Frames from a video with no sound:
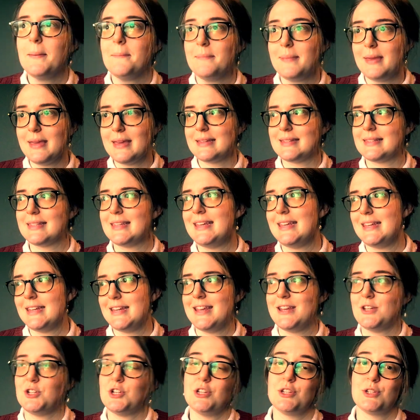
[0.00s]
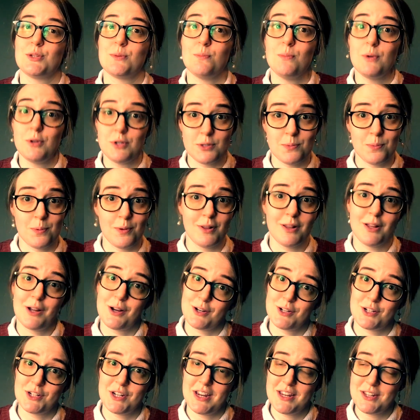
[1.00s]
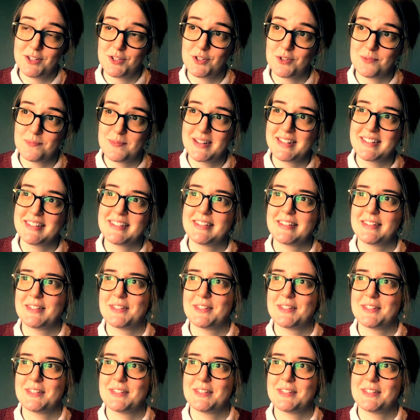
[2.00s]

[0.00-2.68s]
P.S. He teaches multiple large instruments,